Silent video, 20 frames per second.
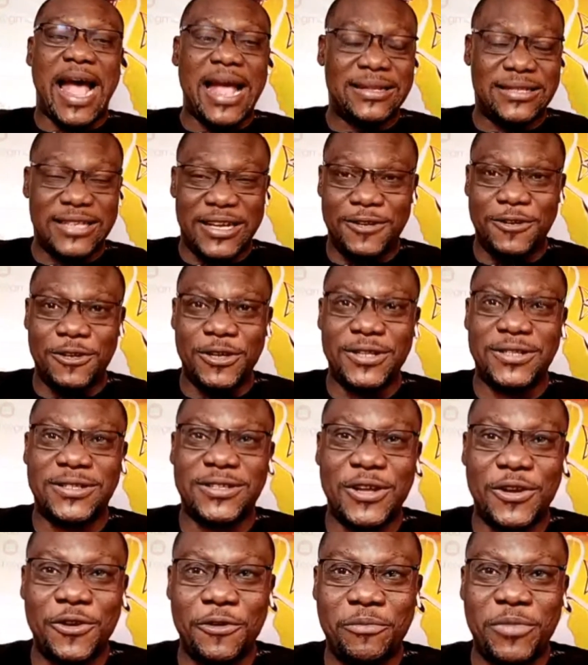I tell you,
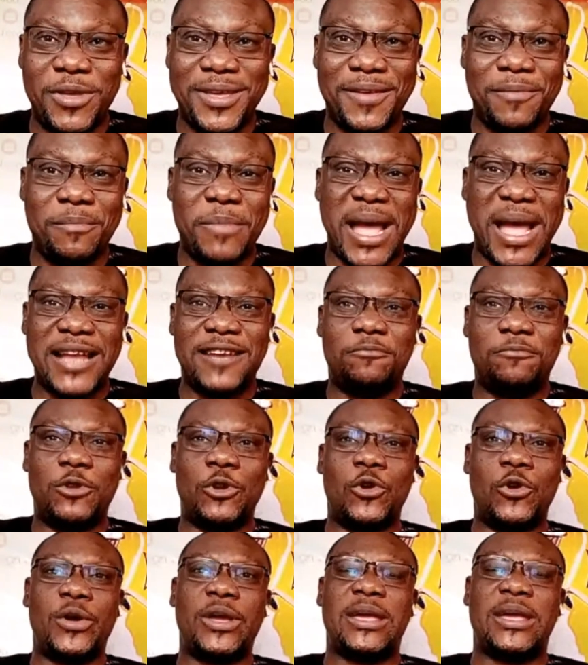it's gonna be
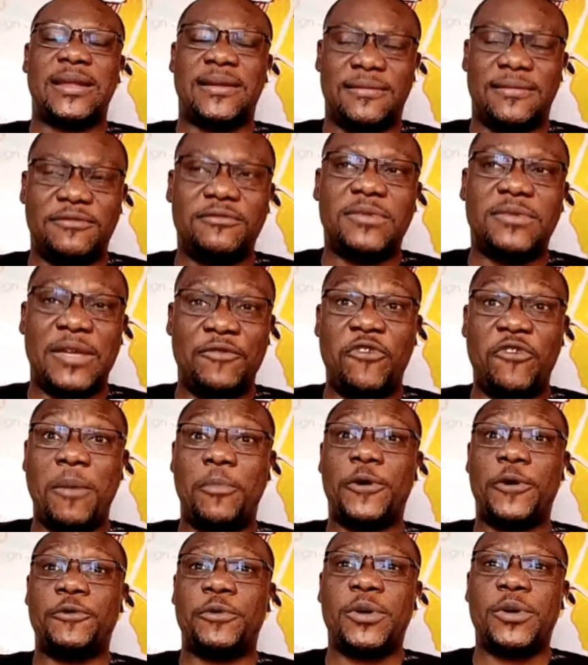mind blowing. In
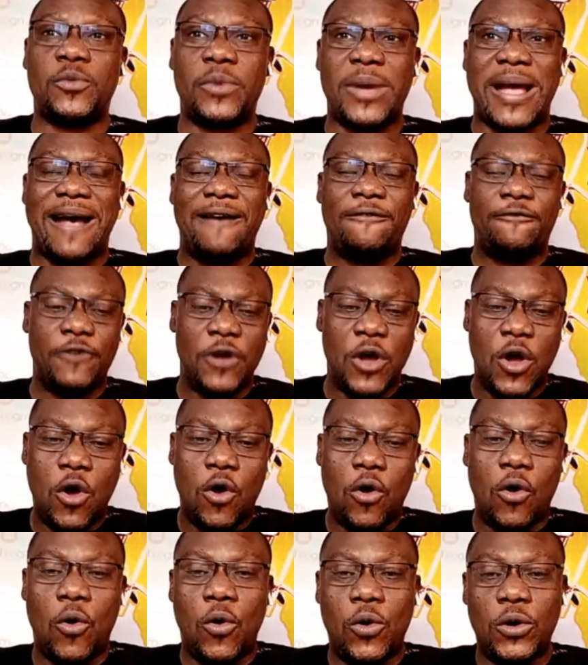February, we have
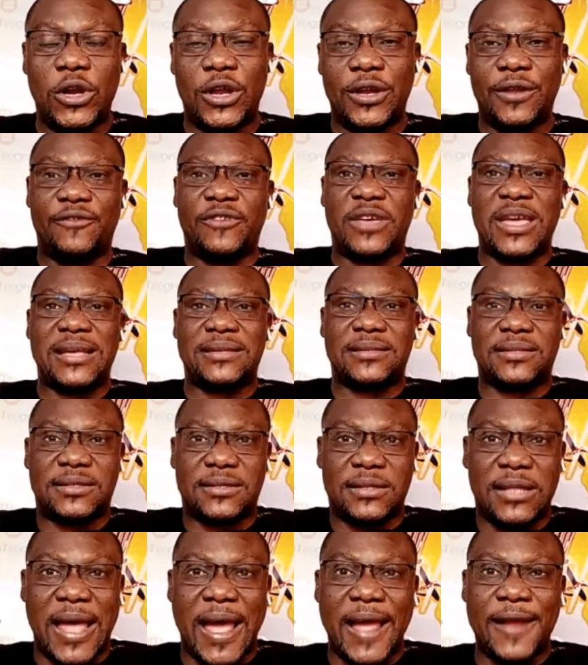a whole lot of
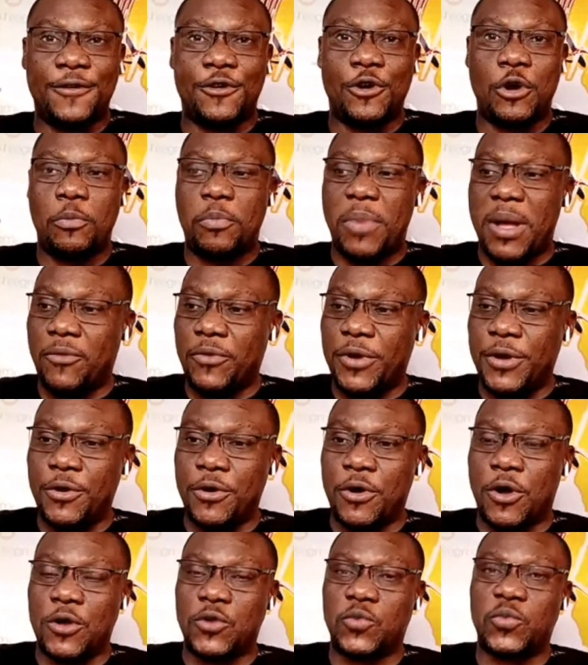guests lined up, and we
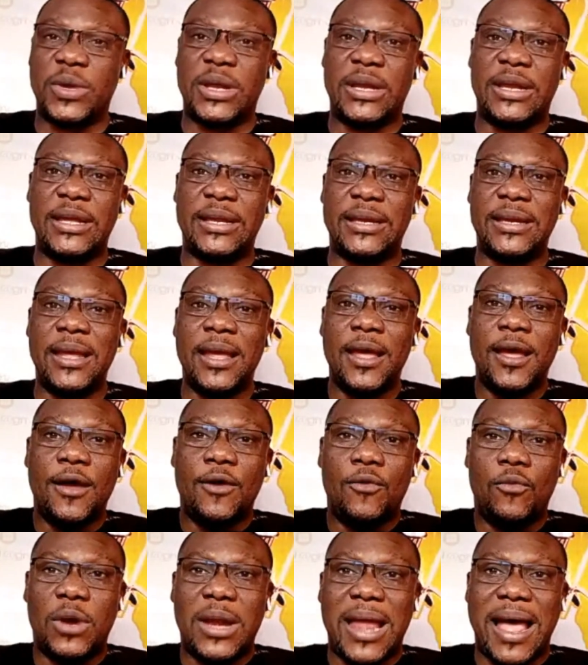know, God willing,
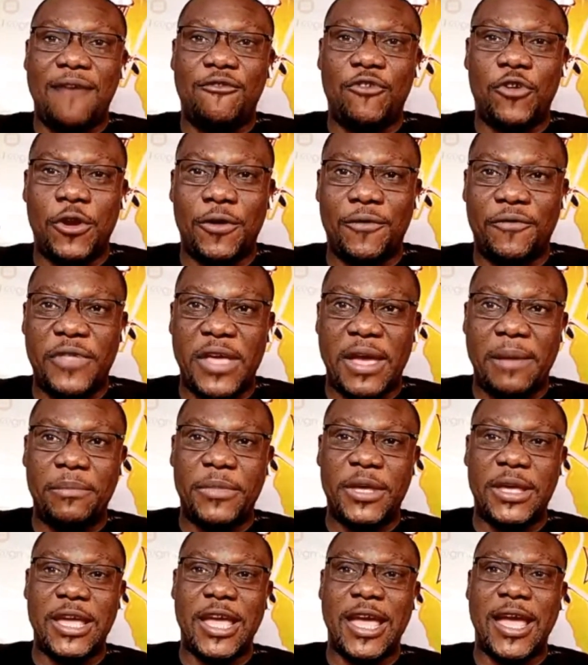we'll have all of
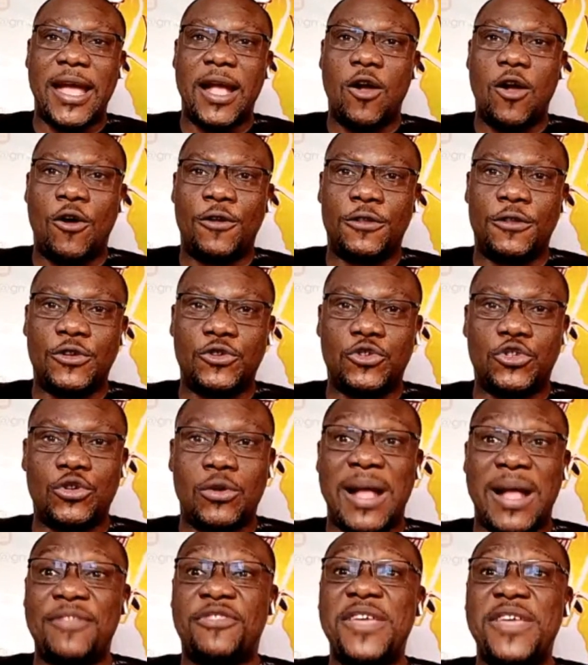them here on the
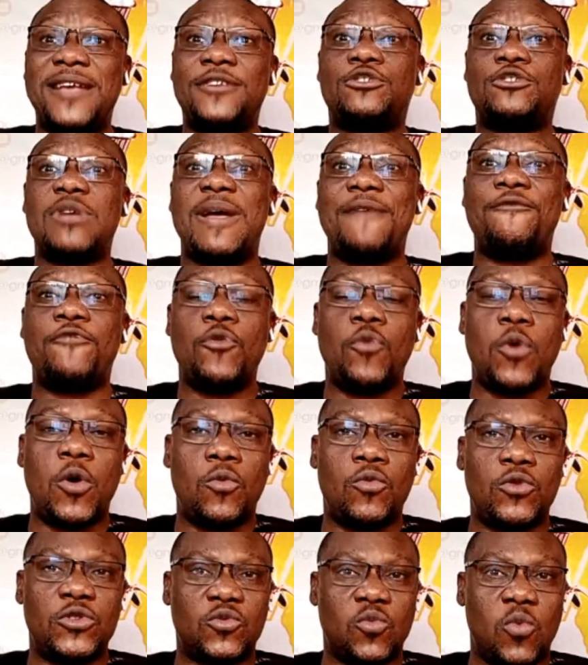show. And thanks to
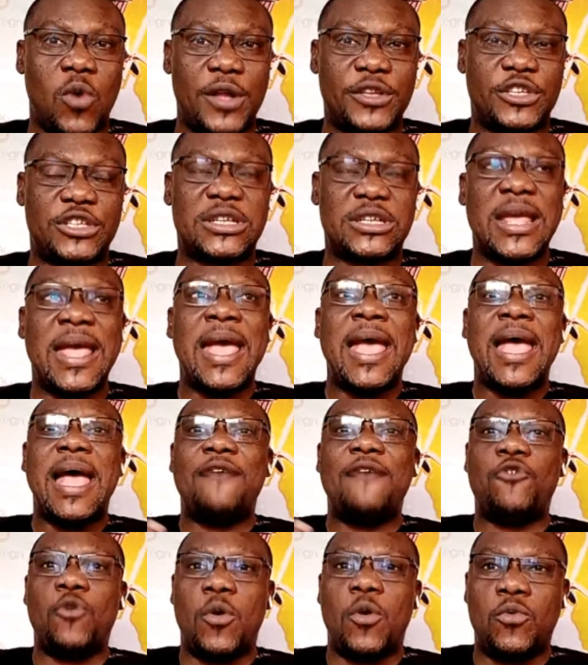everyone who's watched,
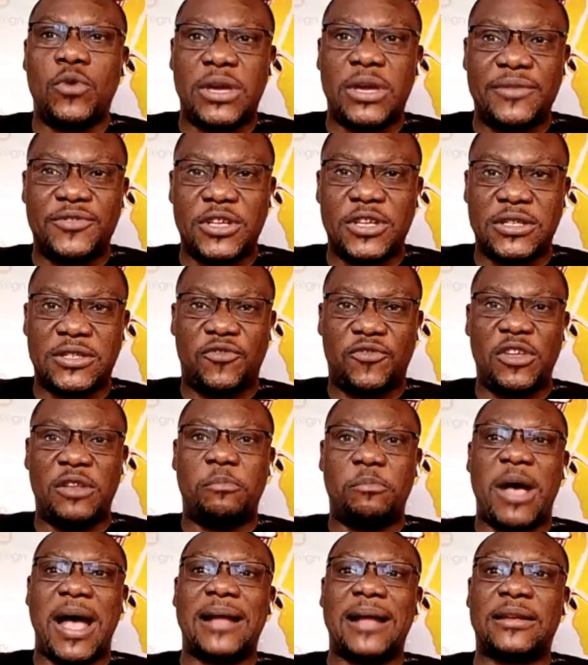everyone who gives us
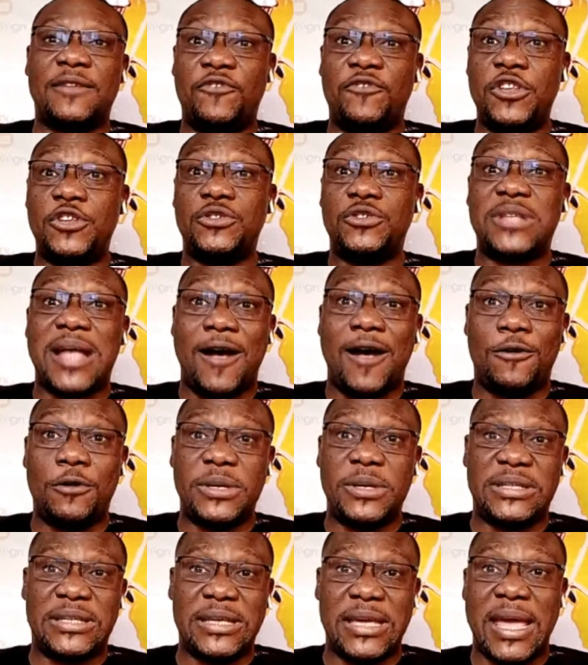feedback. The videos are
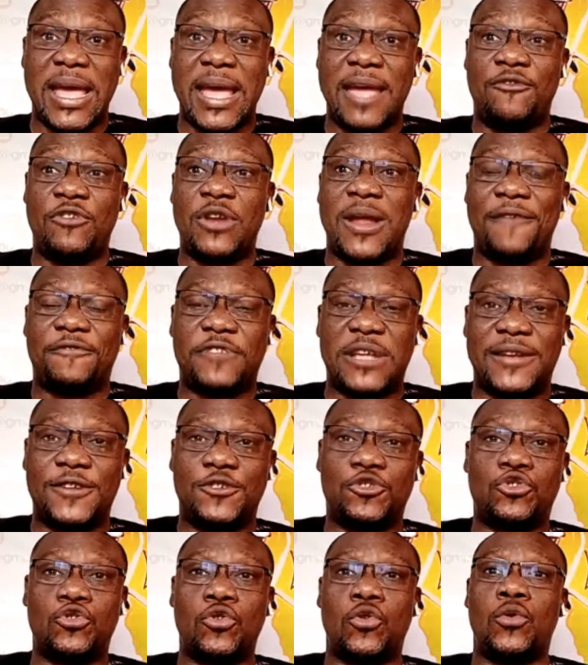always here even
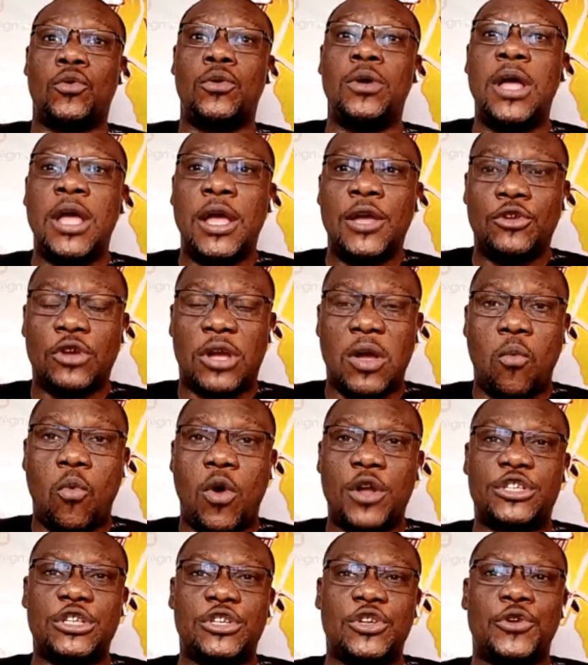after the show. You
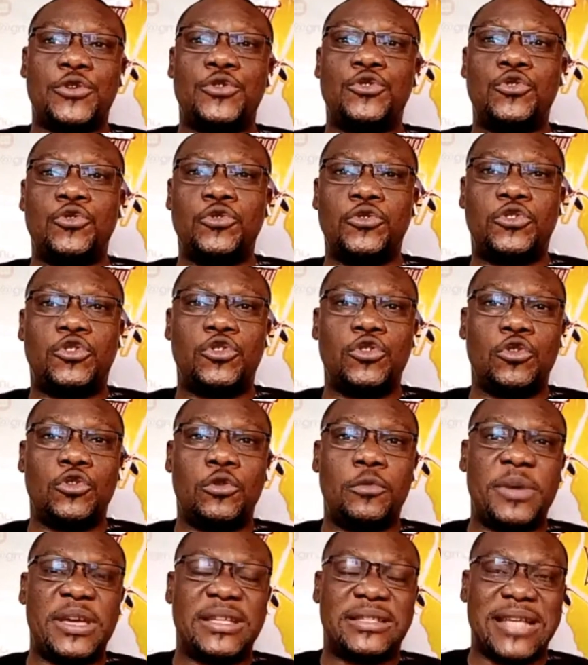can watch it on
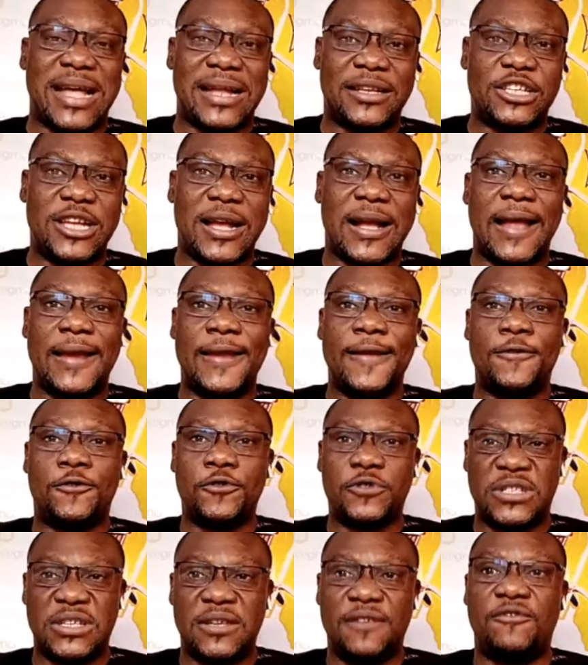YouTube. It's at
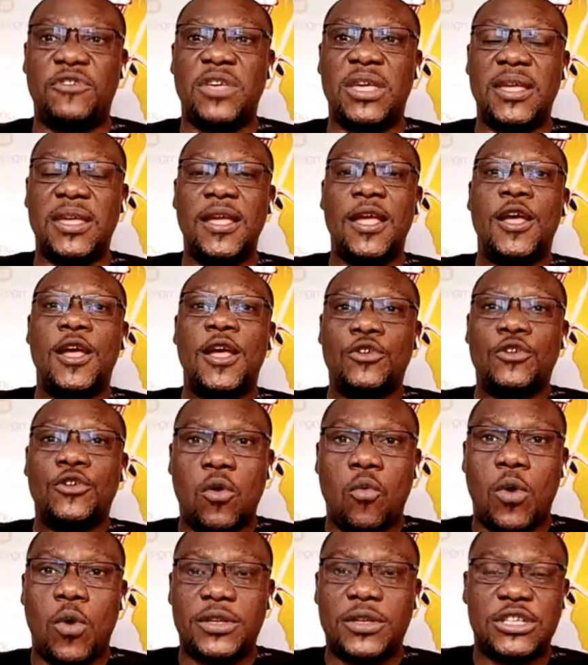Shagalinku TV.
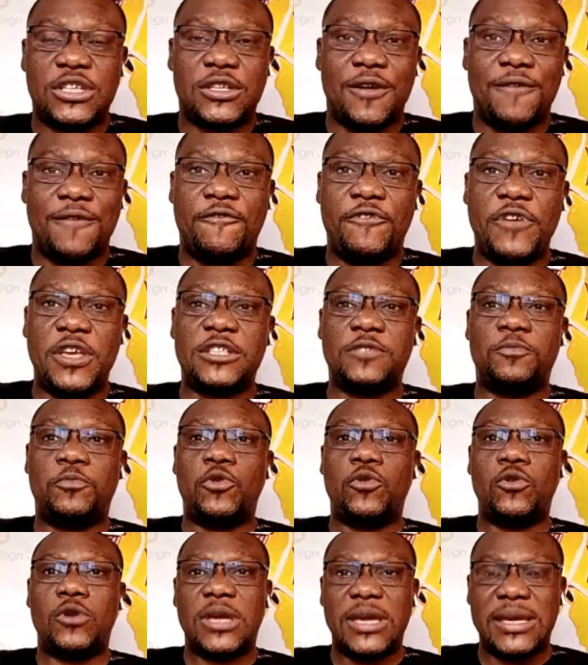You can watch it on
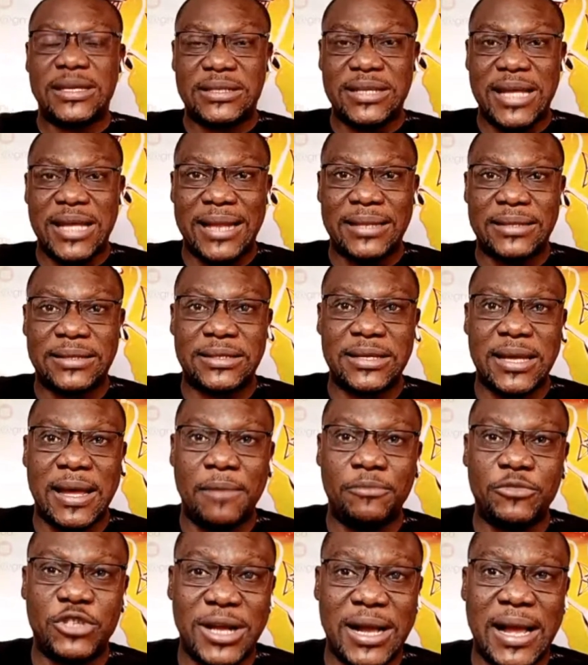Facebook. It's at
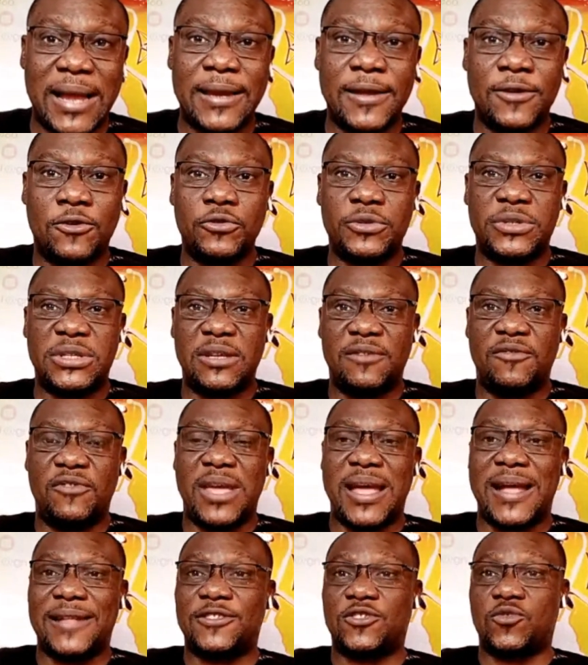Shagalinku
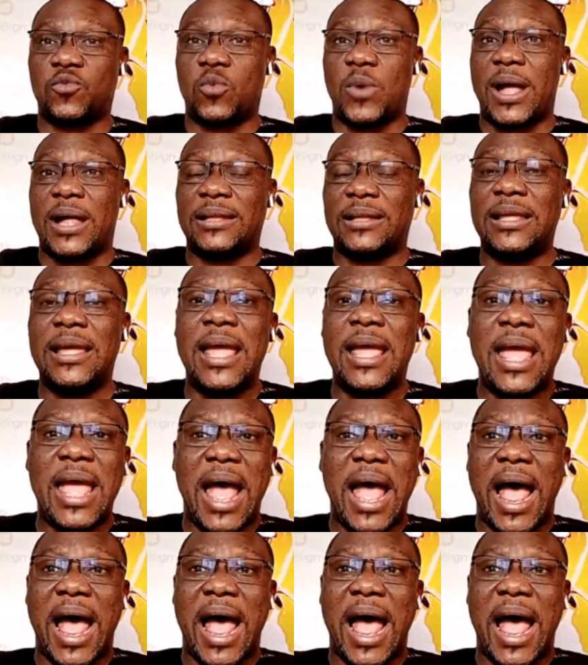TV as well.